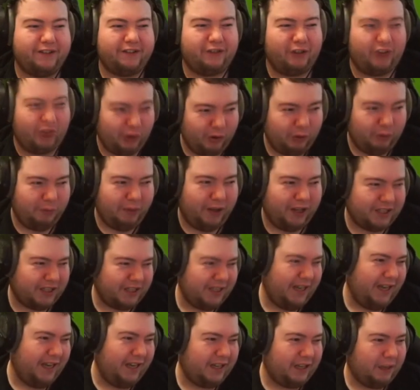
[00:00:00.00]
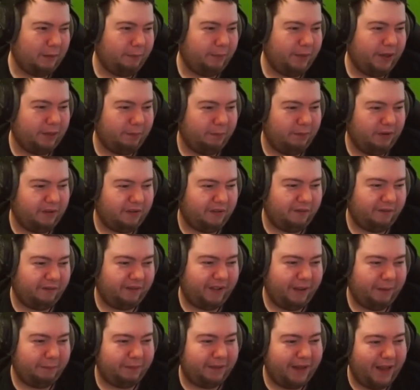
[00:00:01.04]
too much in the big month of
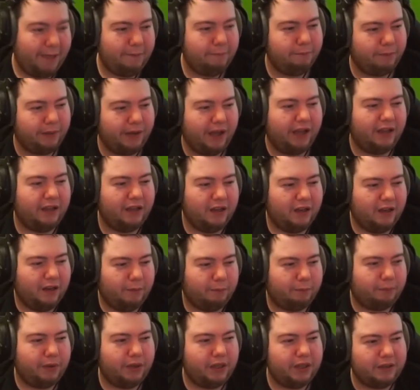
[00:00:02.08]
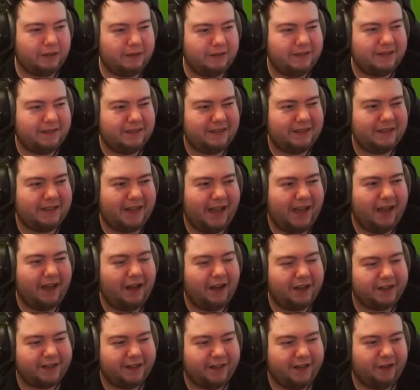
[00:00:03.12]
September. But yeah,
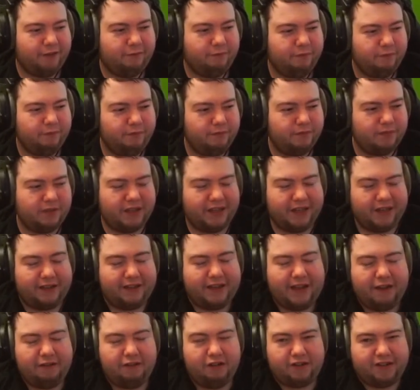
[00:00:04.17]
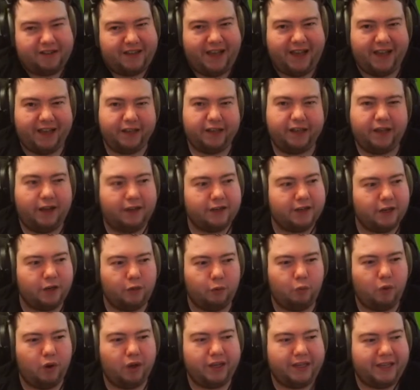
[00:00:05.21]
I don't know. It, they're okay. I don't know
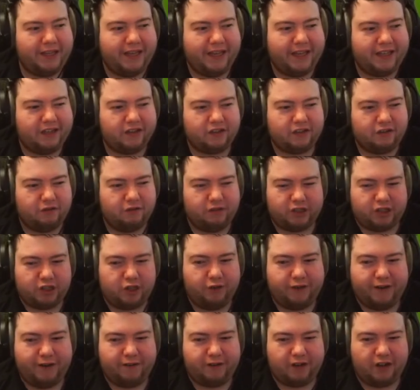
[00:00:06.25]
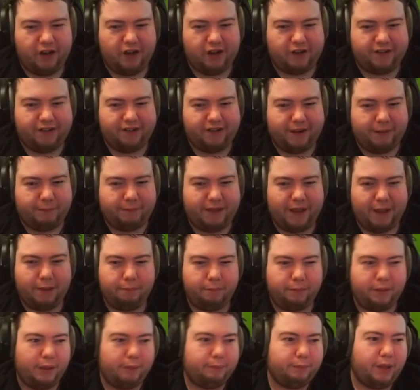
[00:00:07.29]
why EA are doing showdown cards in
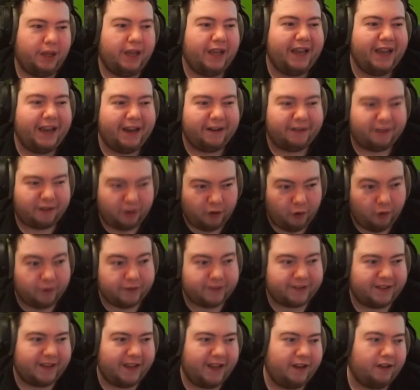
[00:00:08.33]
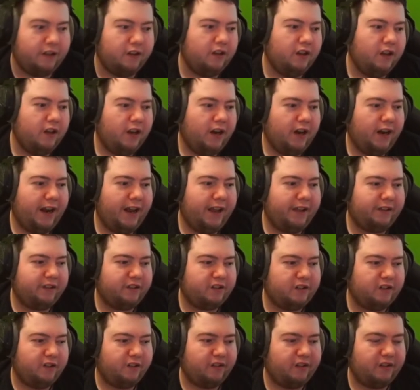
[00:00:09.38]
September, but it's content. Let's
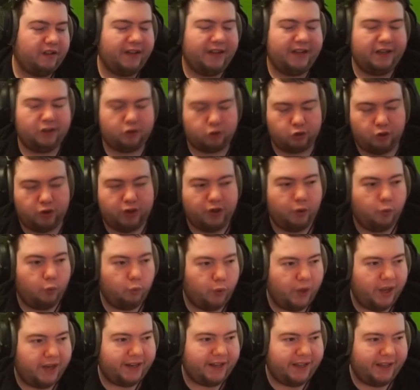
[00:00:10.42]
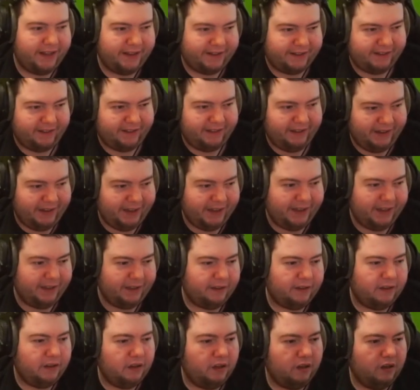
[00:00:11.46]
just enjoy it when it is
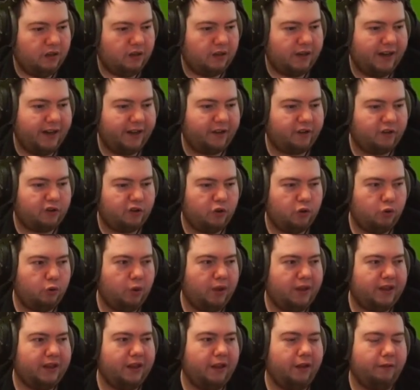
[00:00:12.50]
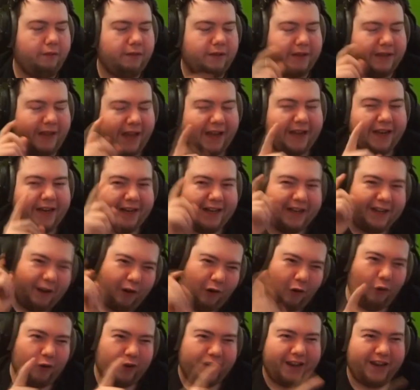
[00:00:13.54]
here. Let's do the daily
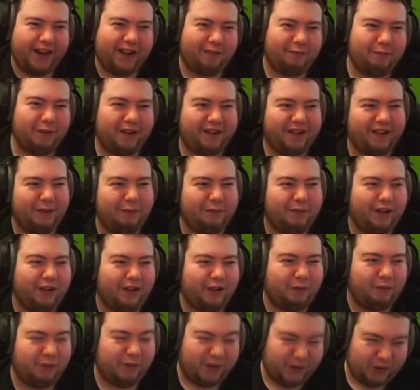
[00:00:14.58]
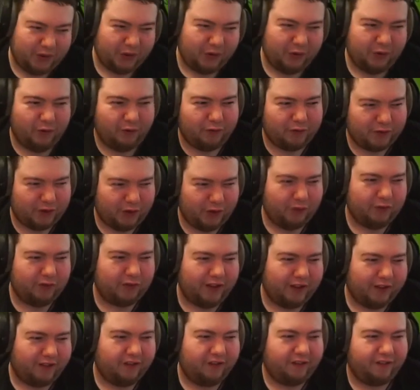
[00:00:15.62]
login SBC because if you do not do
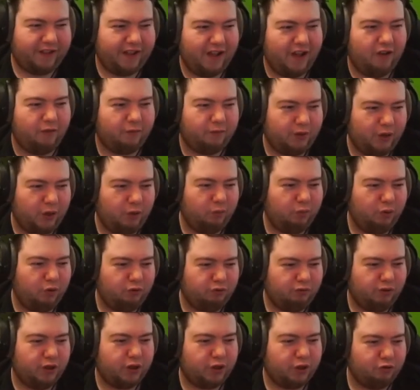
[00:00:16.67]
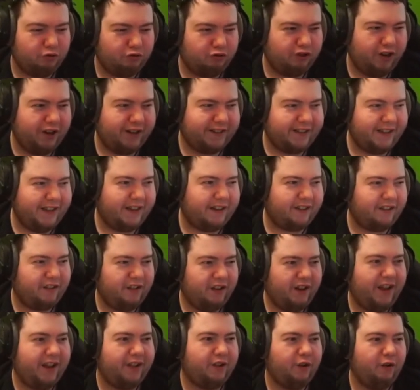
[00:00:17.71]
this yourself, you will regret it.
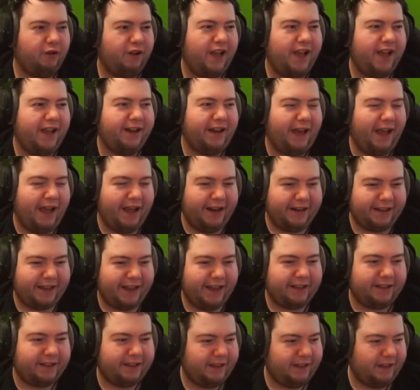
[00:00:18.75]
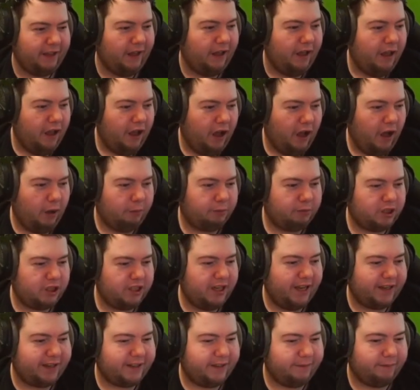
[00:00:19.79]
So let's go ahead and get the
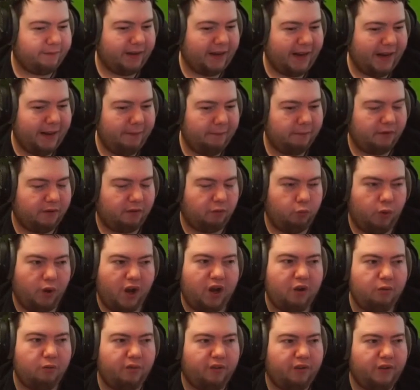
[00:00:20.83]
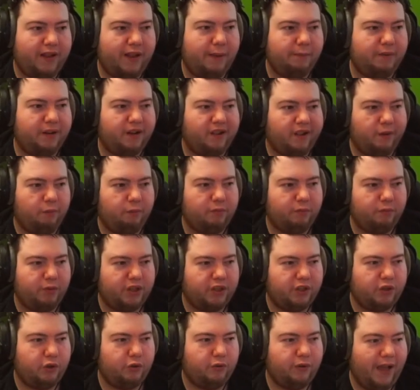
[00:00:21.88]
objective claimed as well. So that means that
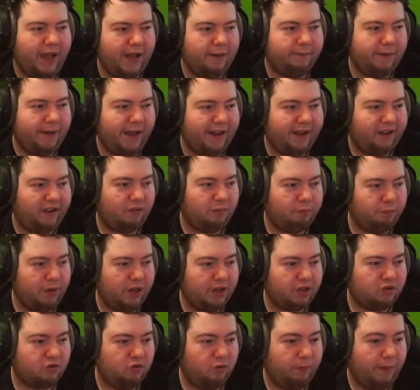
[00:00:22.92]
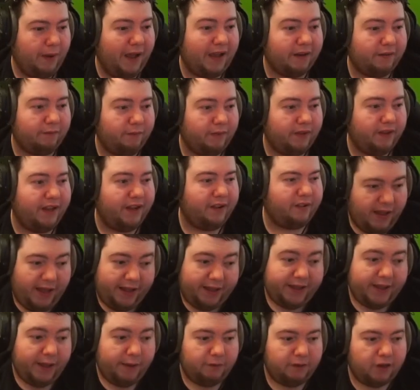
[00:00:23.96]
we do have a special pack for this.
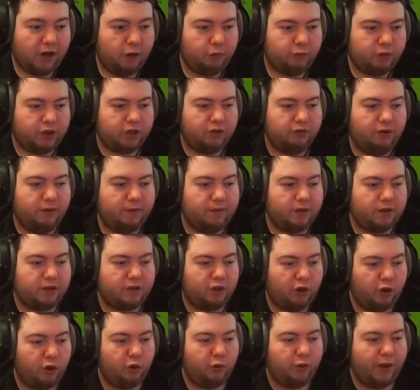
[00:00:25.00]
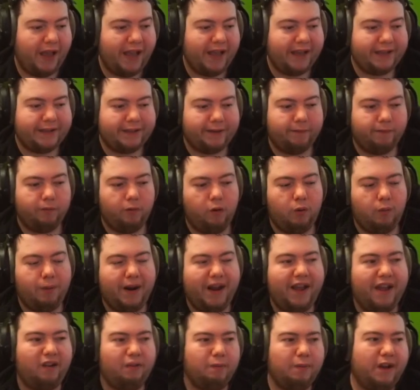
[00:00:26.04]
And there we go. We do have a 284
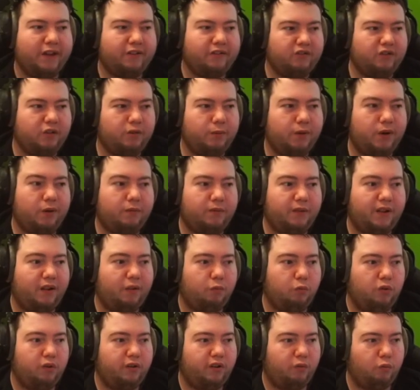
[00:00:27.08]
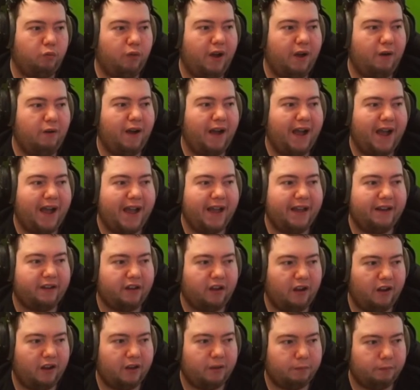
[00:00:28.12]
players pack to open up for this one as well. And
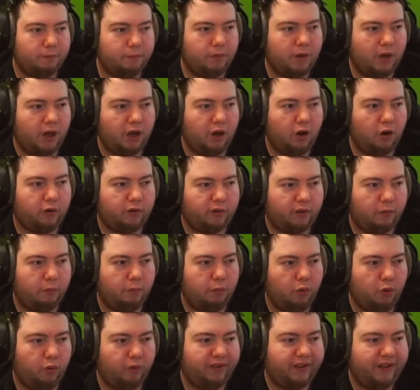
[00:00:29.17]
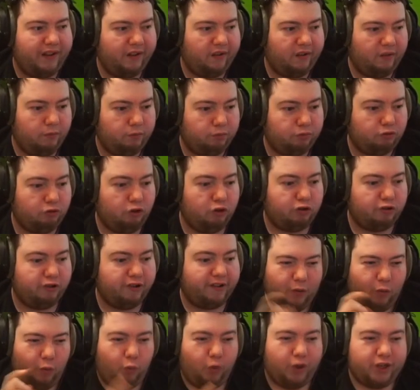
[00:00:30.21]
I unlock some more season
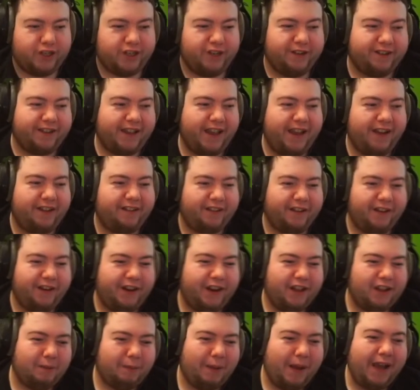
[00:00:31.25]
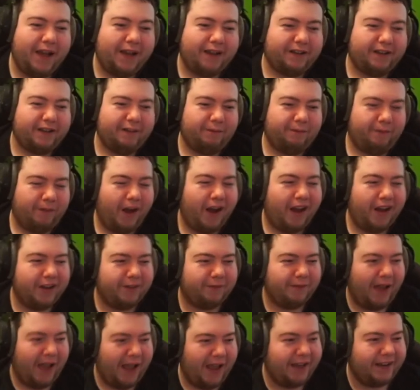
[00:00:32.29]
progress, which contains another pack, a
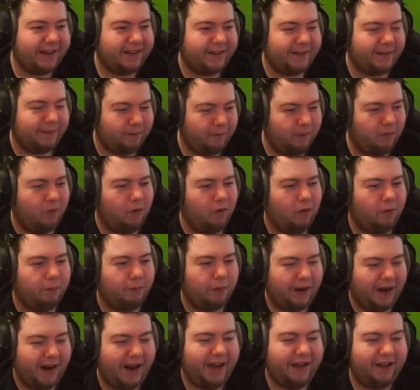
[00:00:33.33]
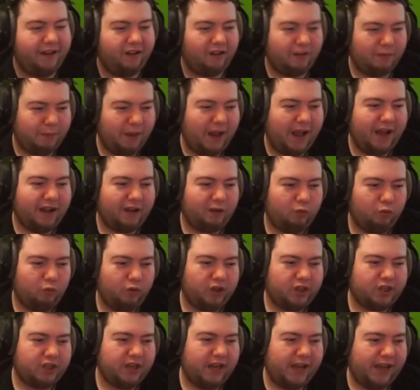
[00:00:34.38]
584 players pack,
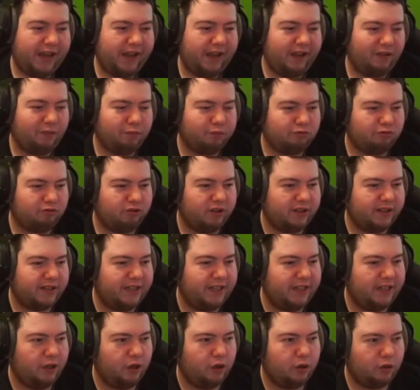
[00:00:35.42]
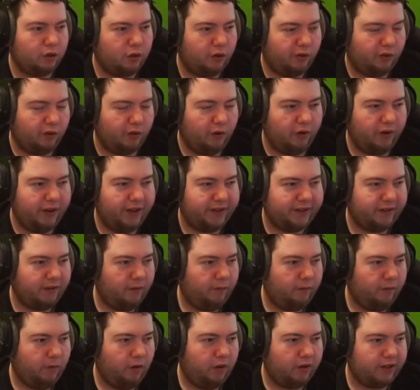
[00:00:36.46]
which is pretty solid
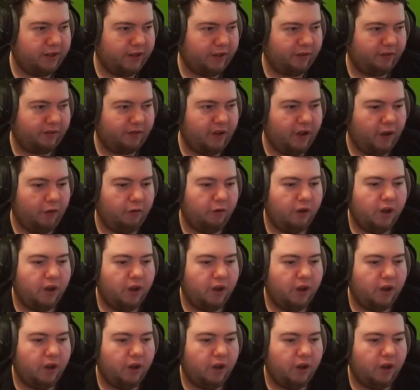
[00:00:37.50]
fodder. So